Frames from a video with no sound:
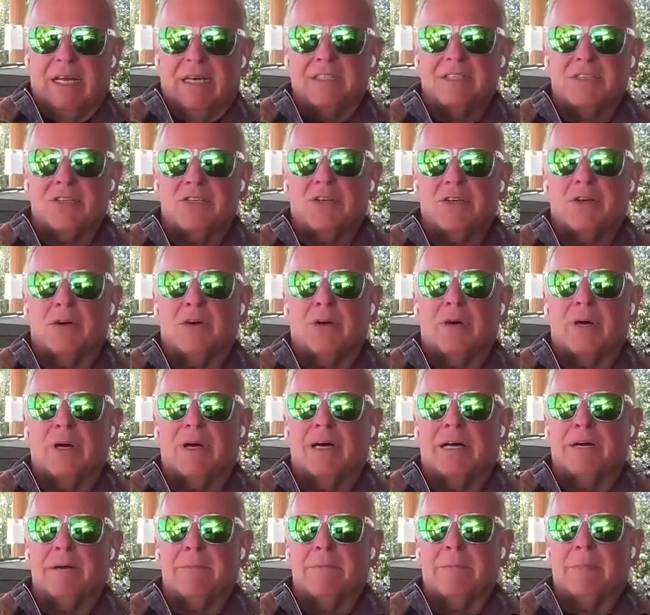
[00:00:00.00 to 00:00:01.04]

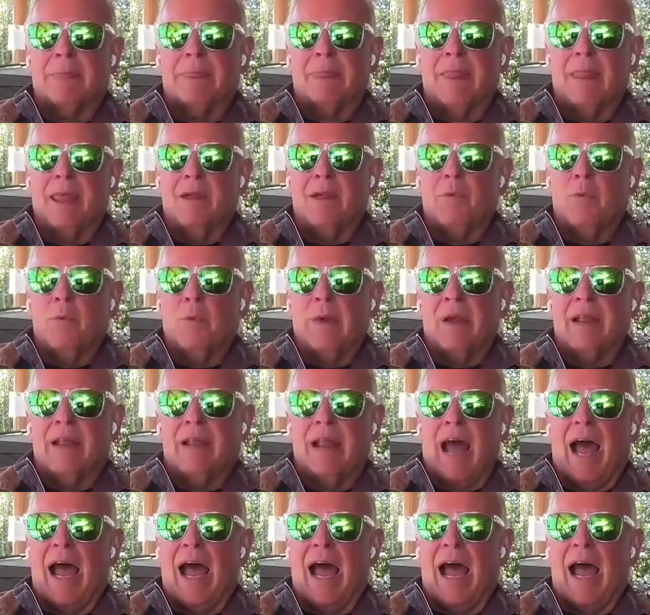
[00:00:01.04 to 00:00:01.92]
So when